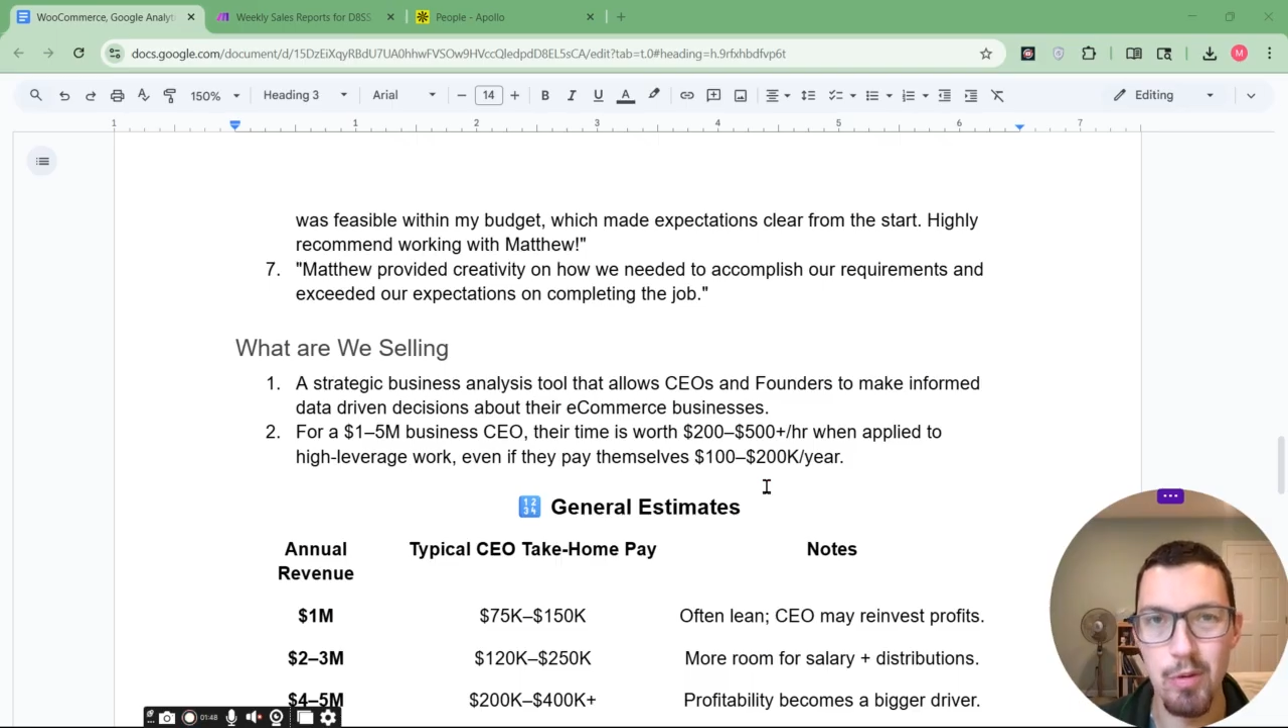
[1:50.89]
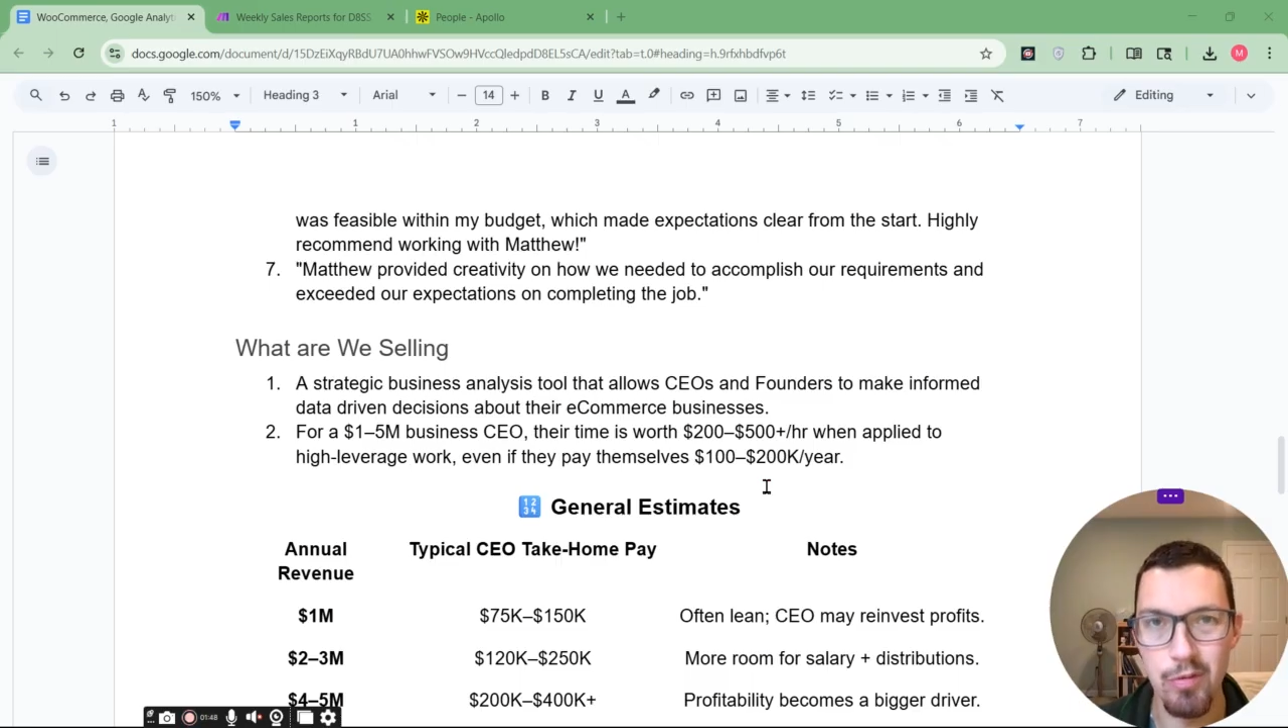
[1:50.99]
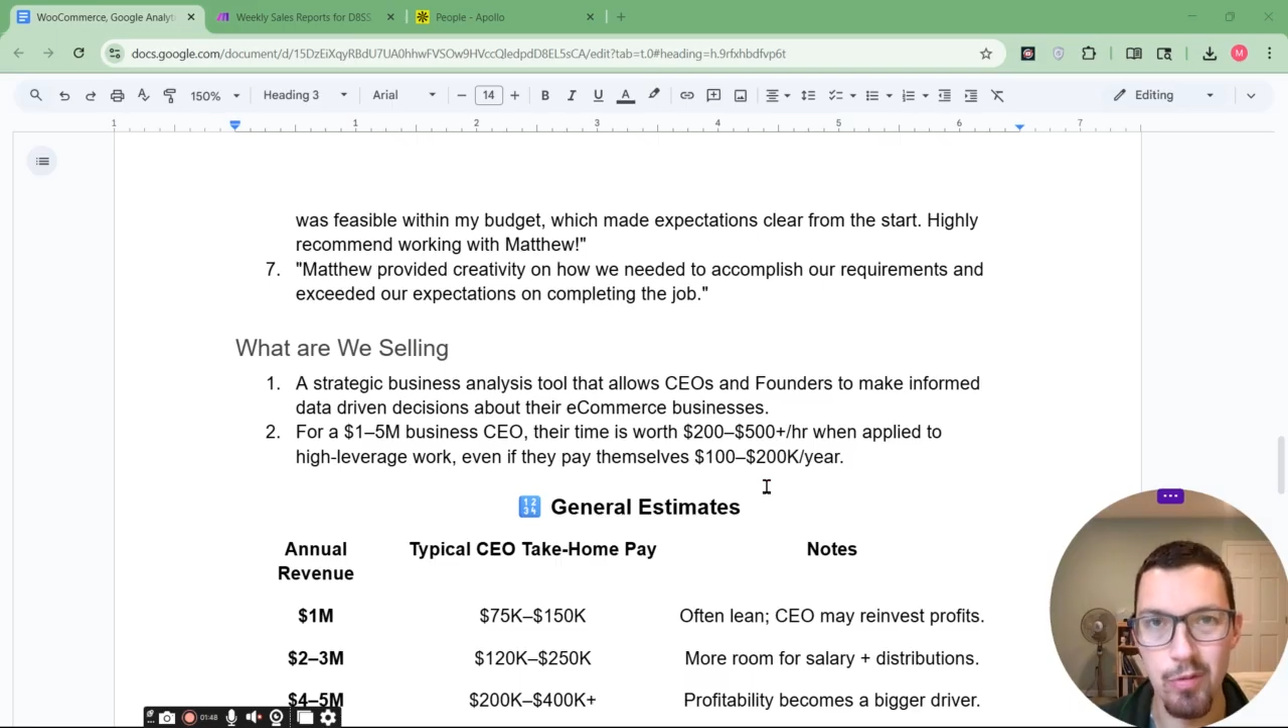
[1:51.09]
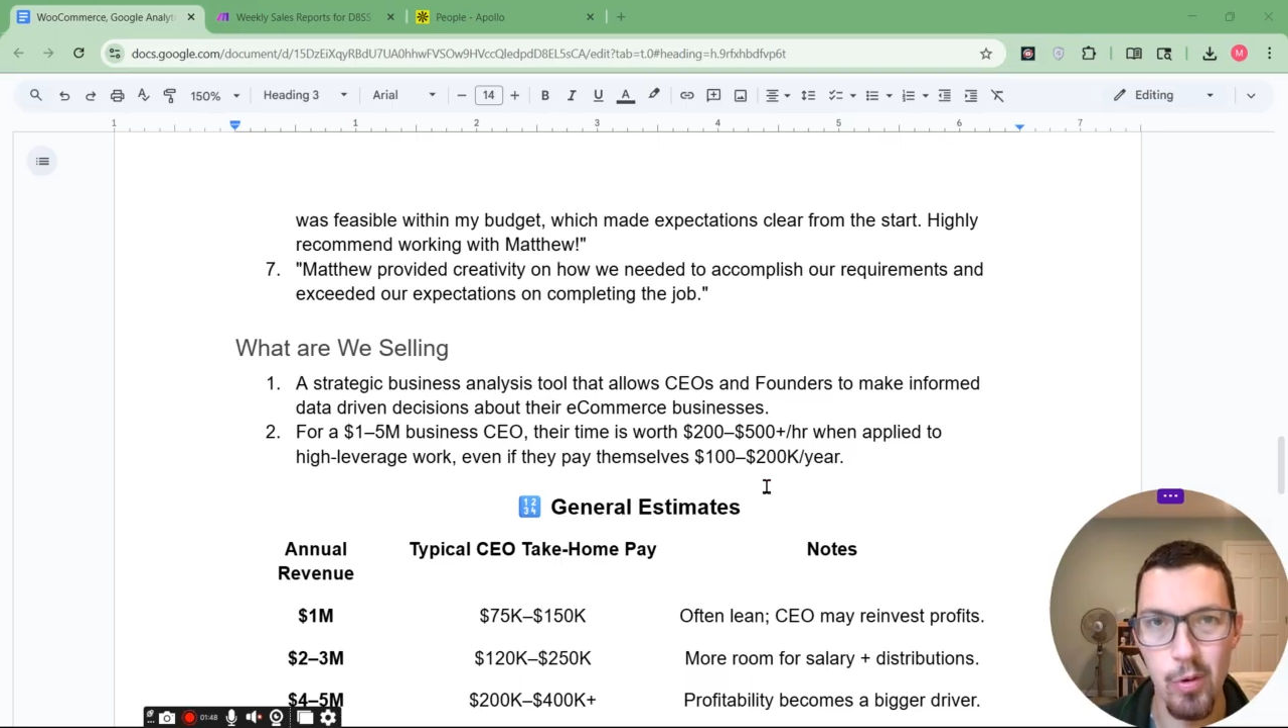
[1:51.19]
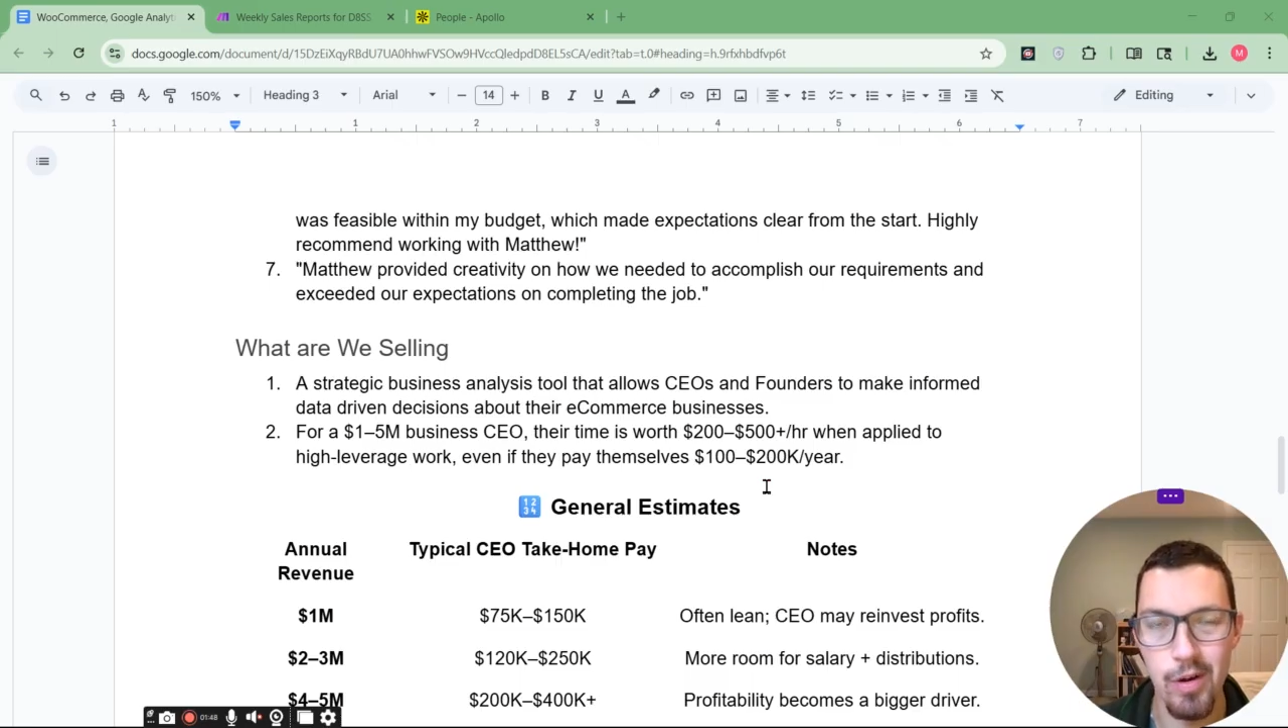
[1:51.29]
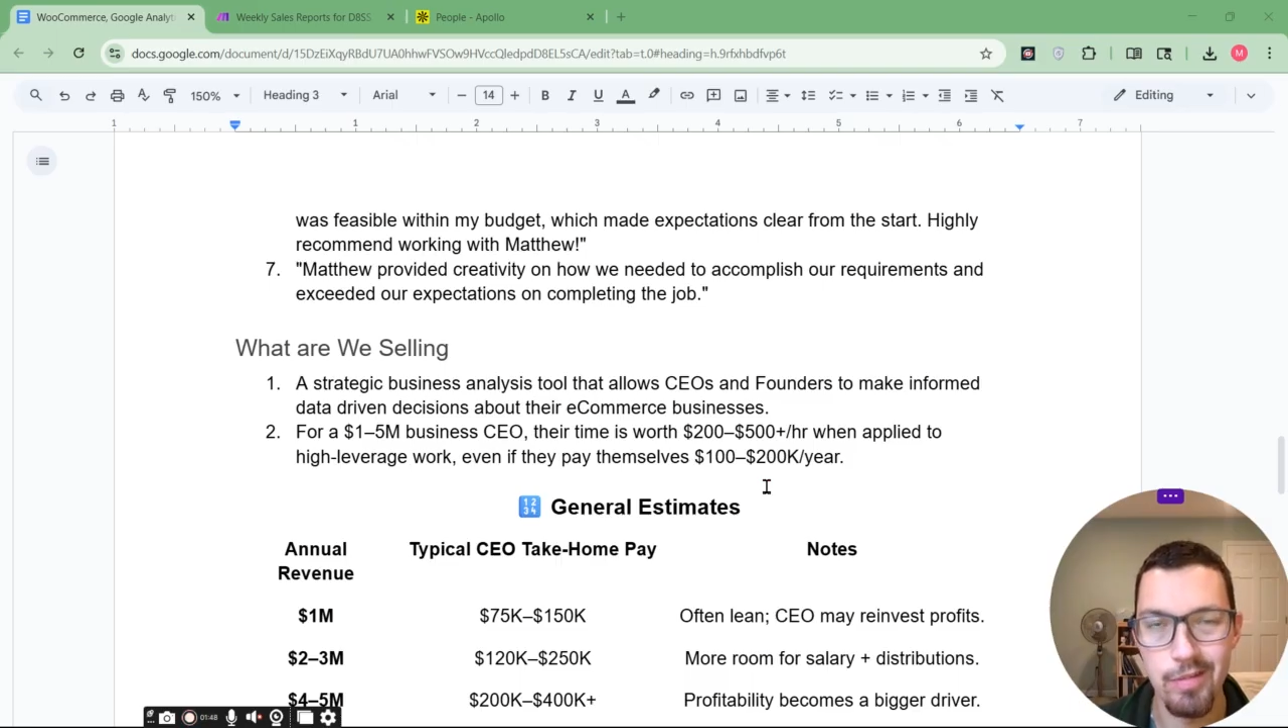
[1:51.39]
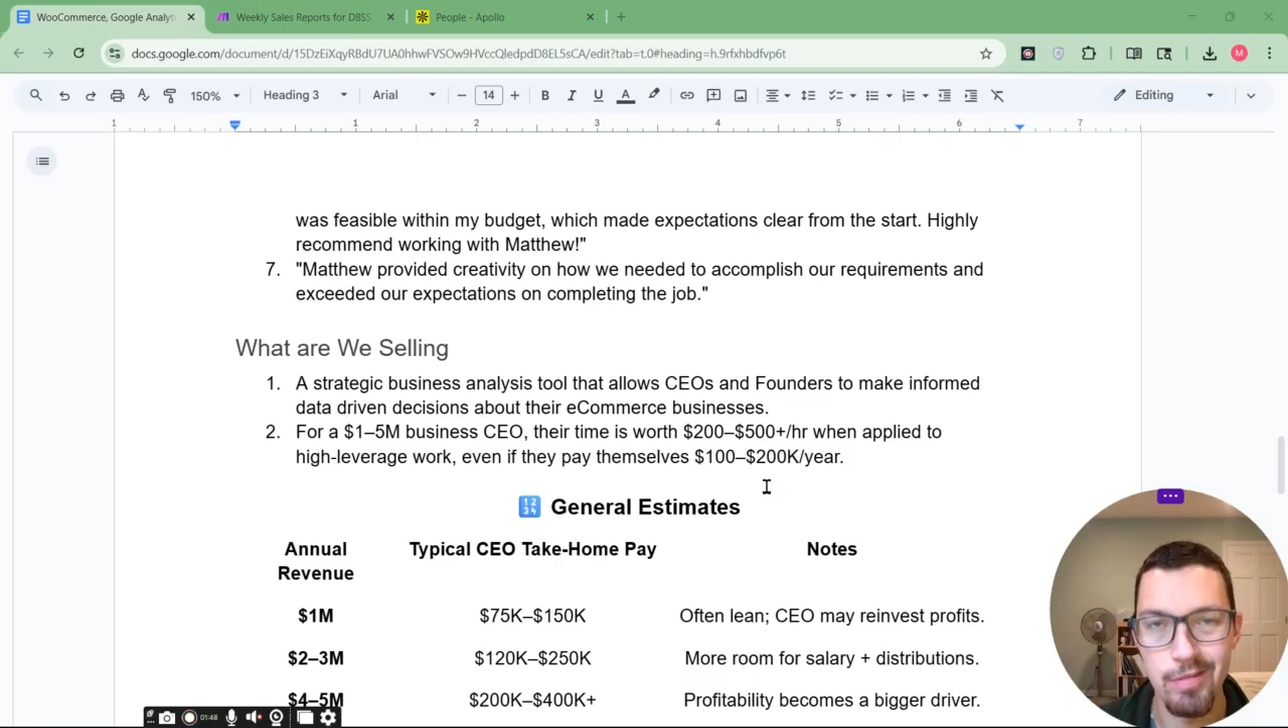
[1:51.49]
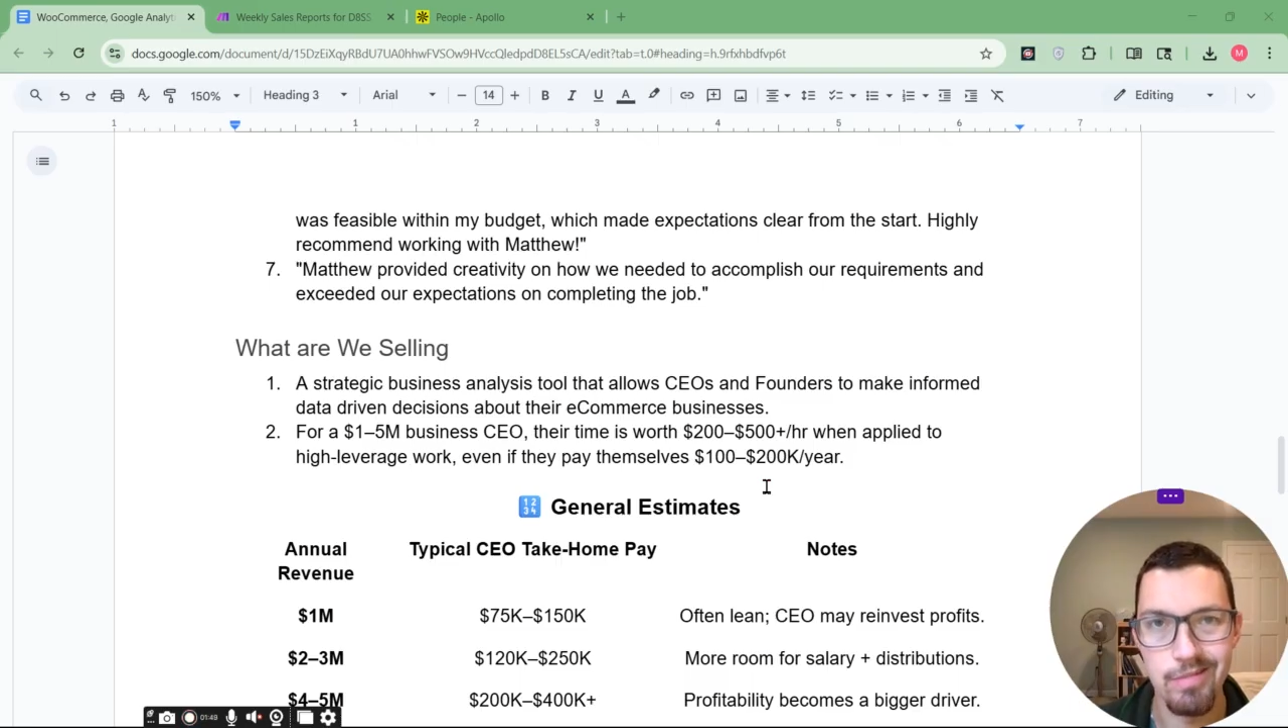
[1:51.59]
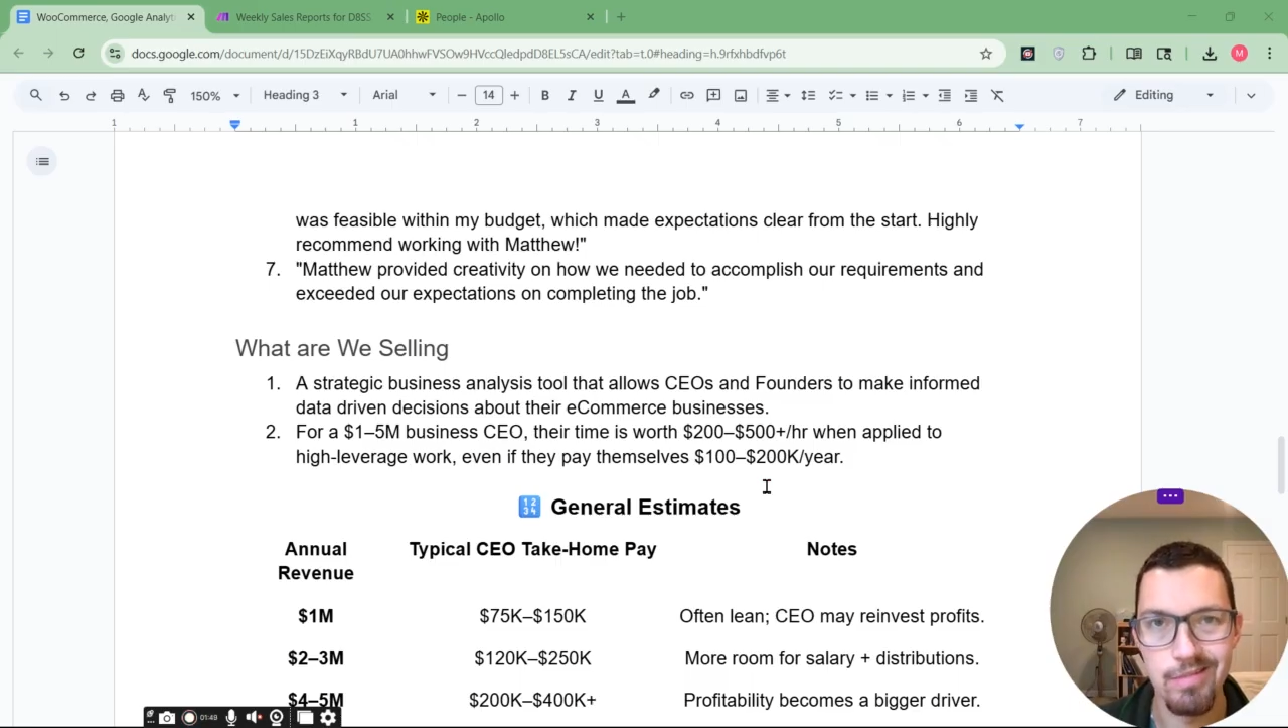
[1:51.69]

before.